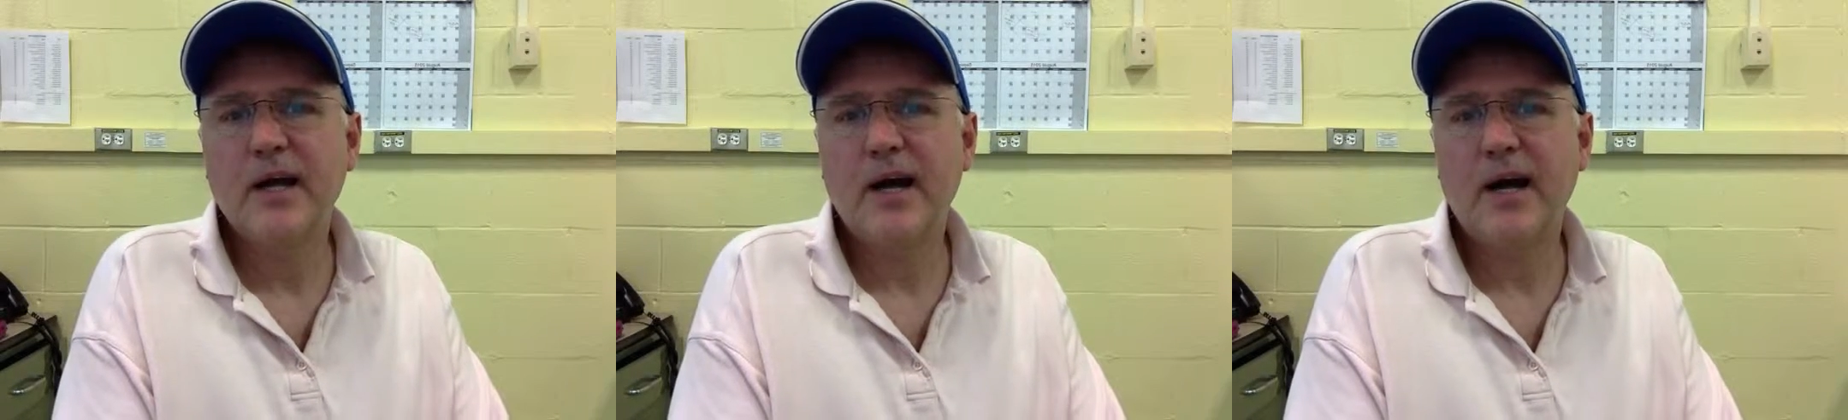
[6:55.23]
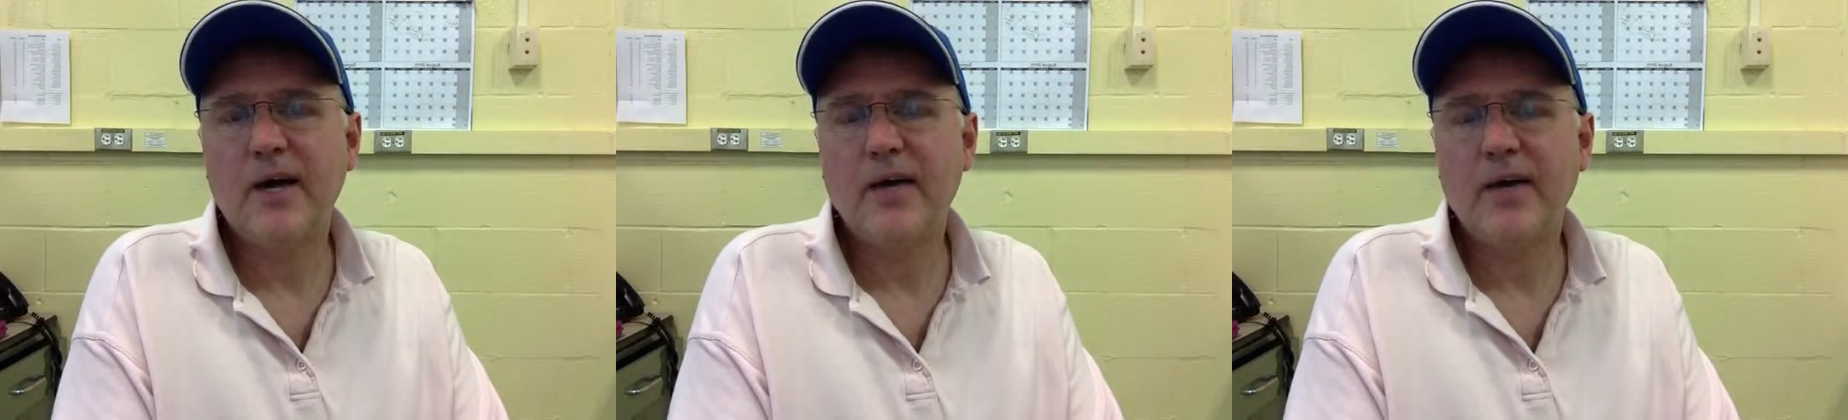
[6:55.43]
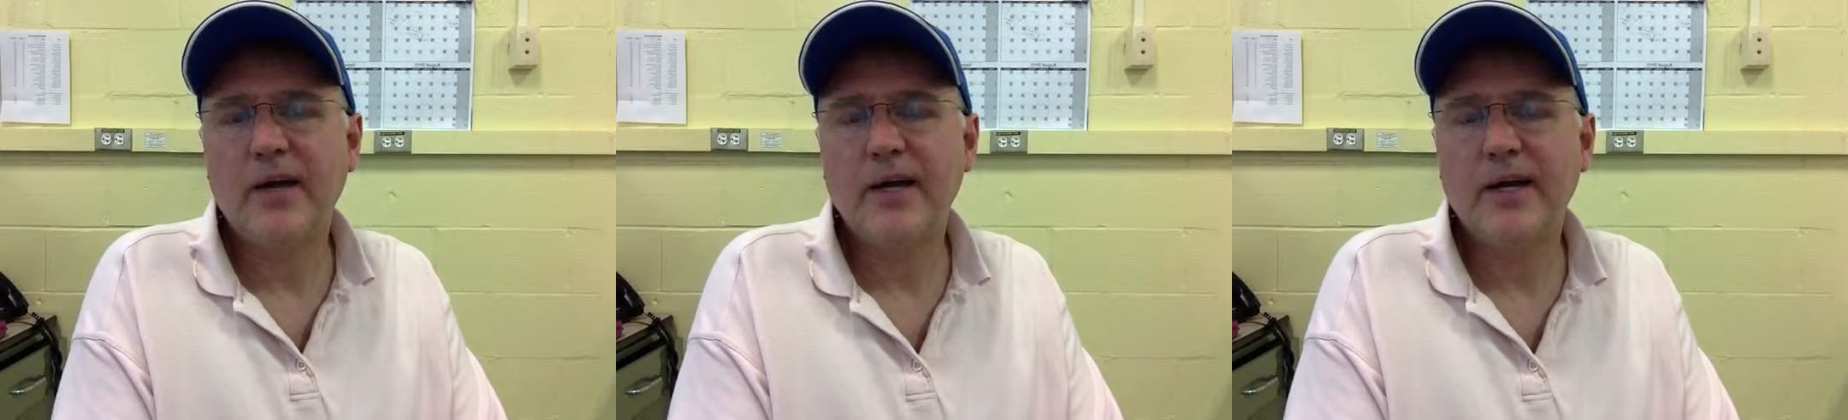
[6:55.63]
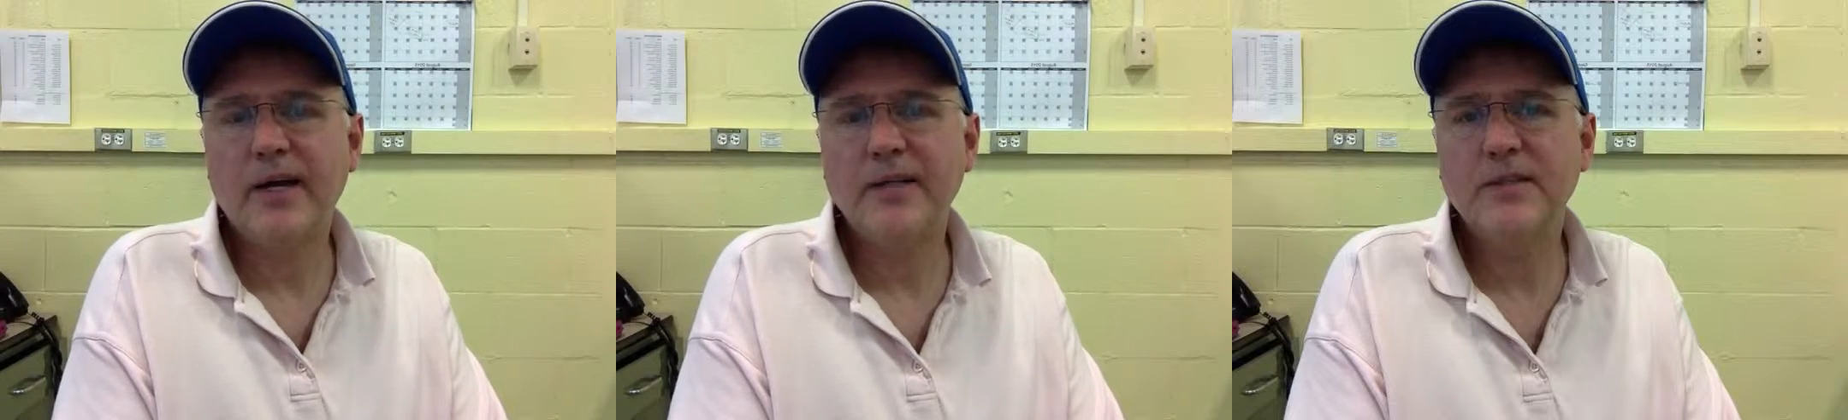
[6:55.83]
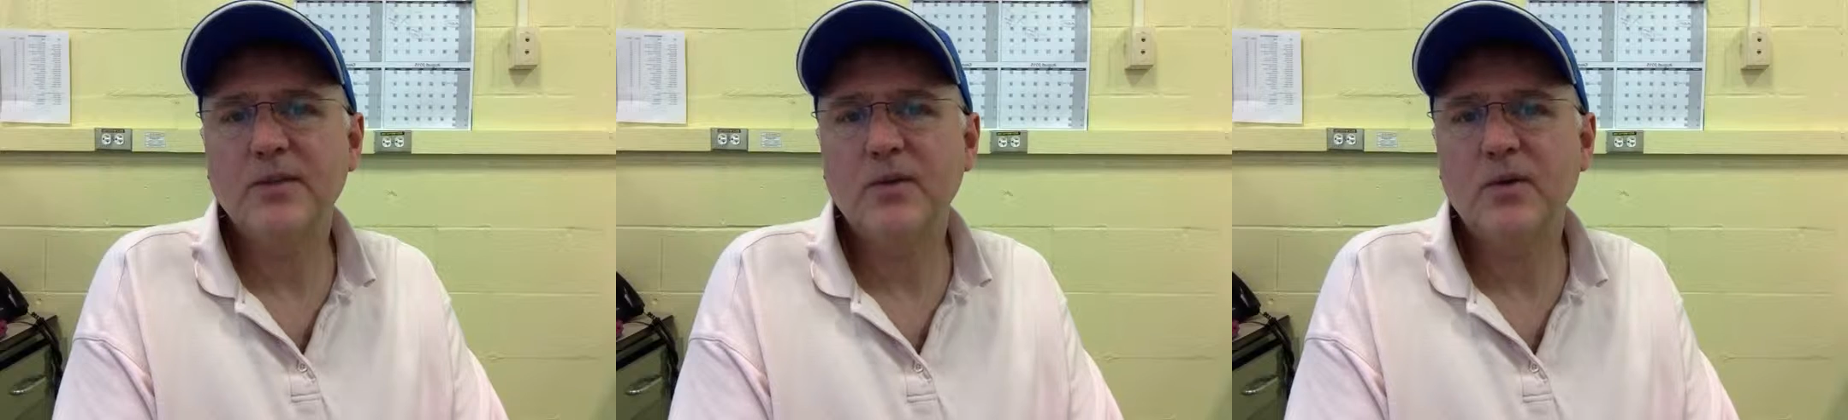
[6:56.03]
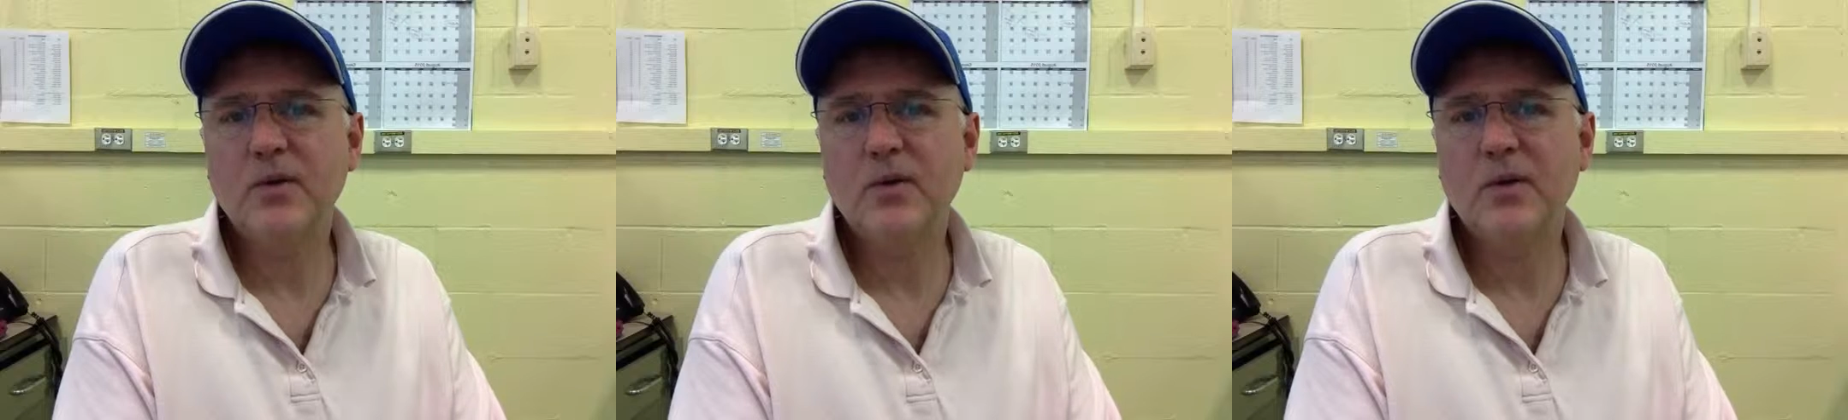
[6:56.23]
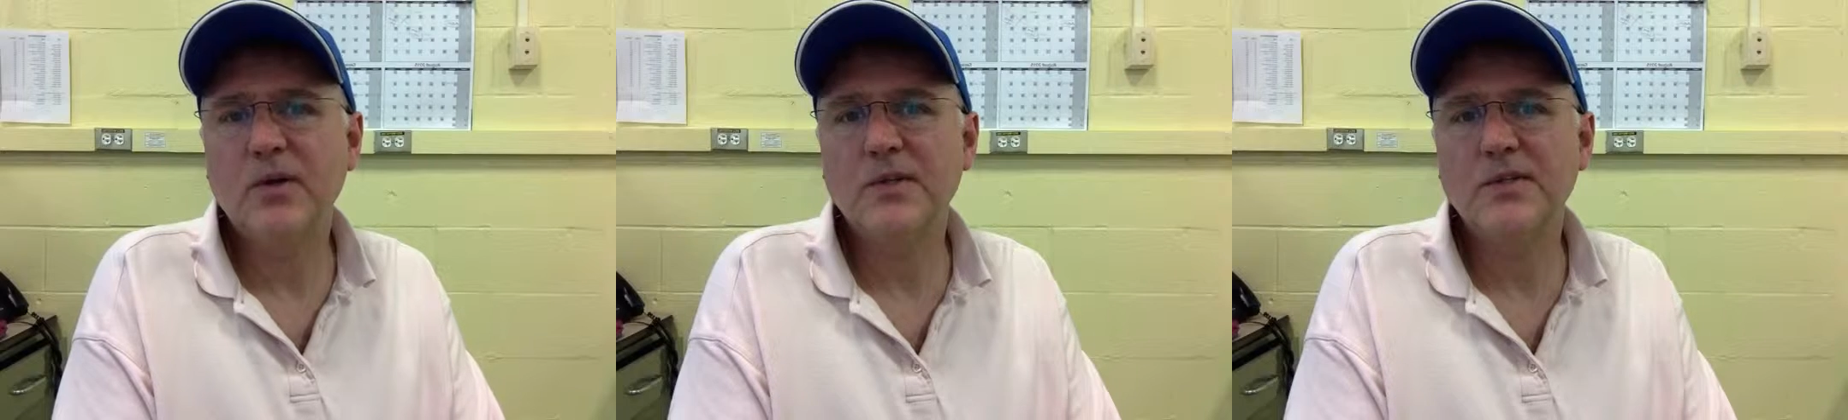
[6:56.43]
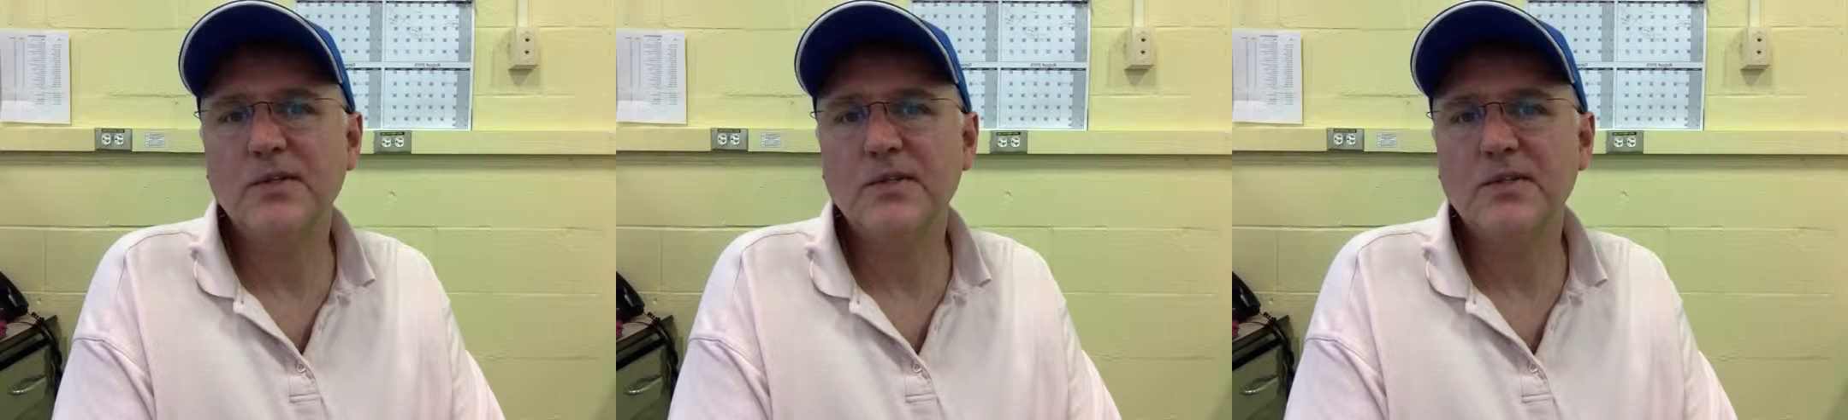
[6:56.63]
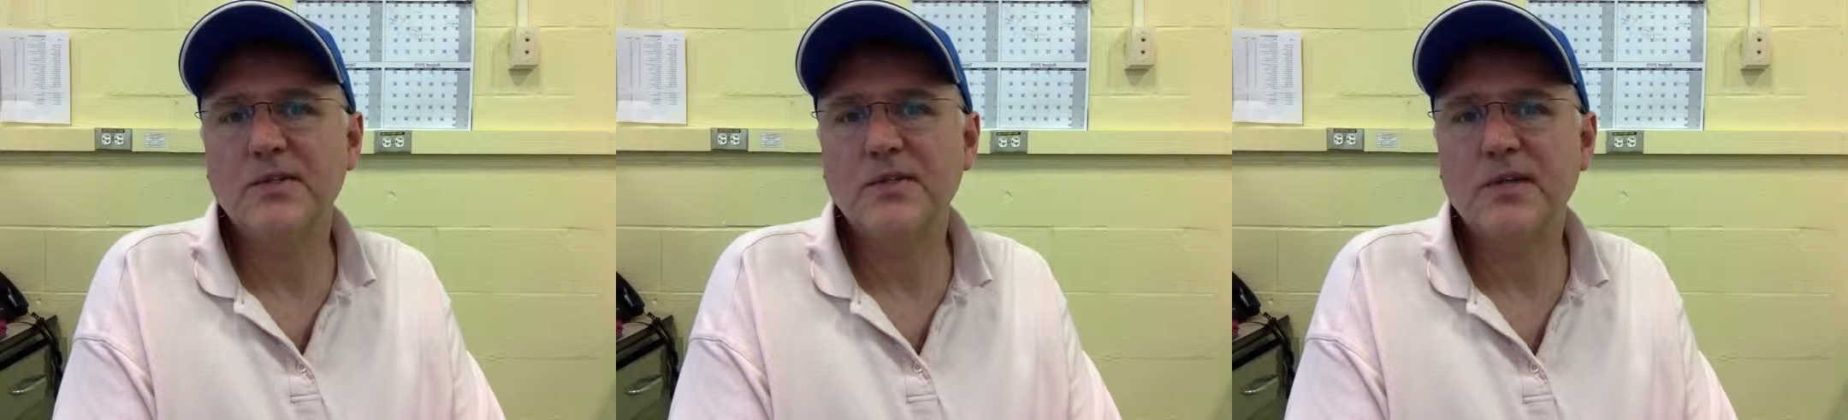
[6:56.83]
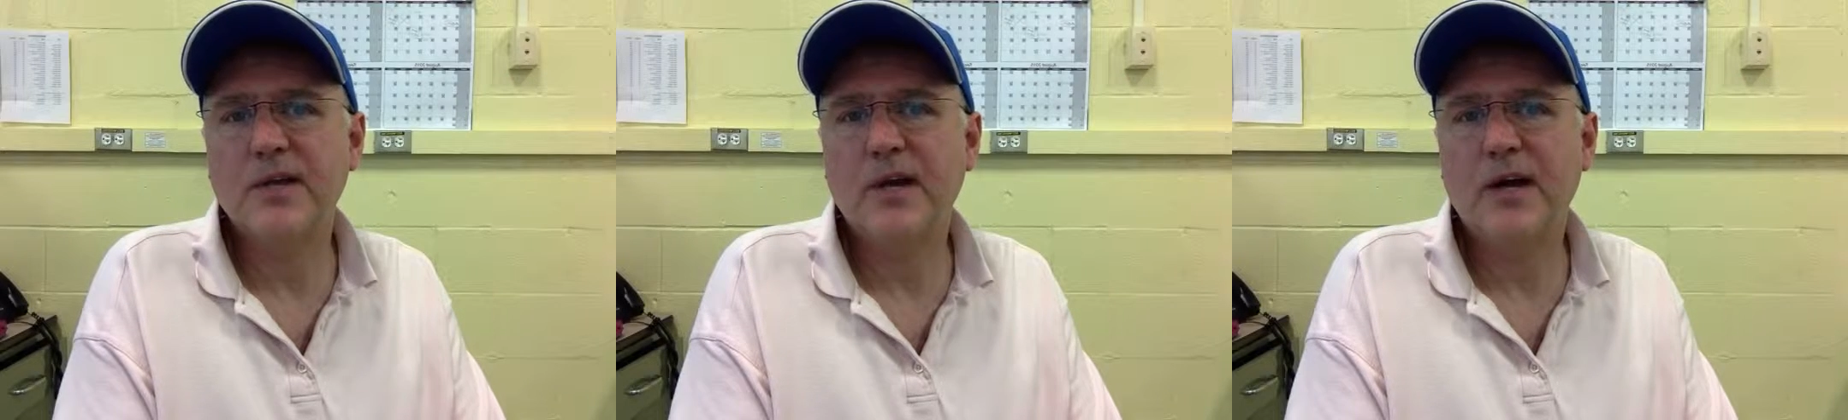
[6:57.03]
online high school
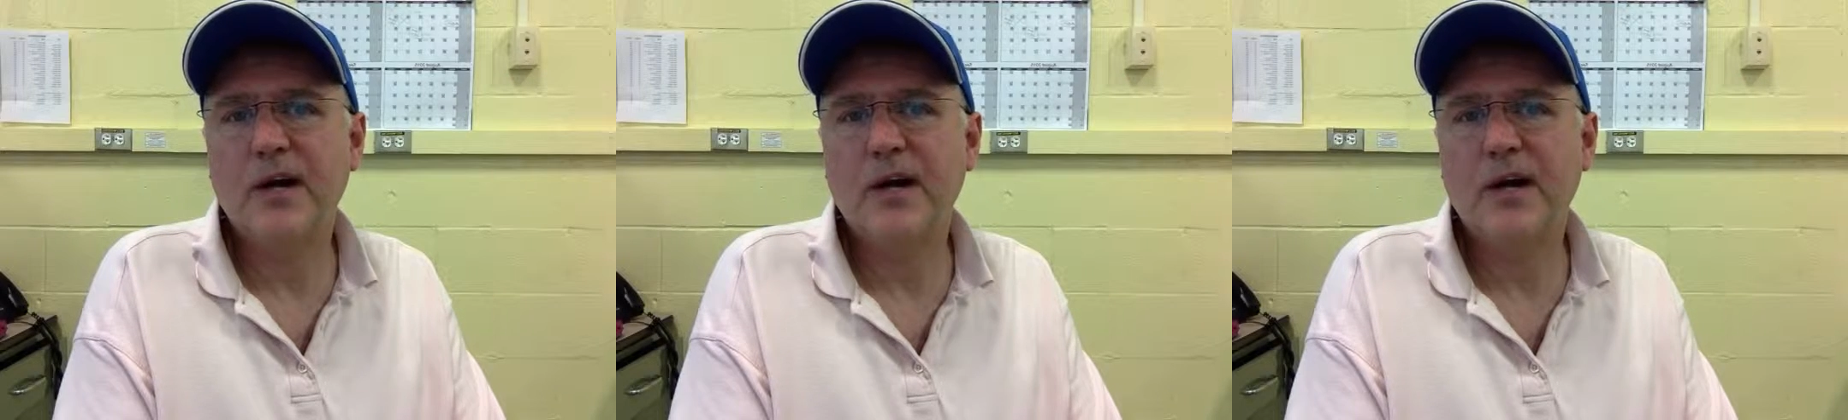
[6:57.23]
courses,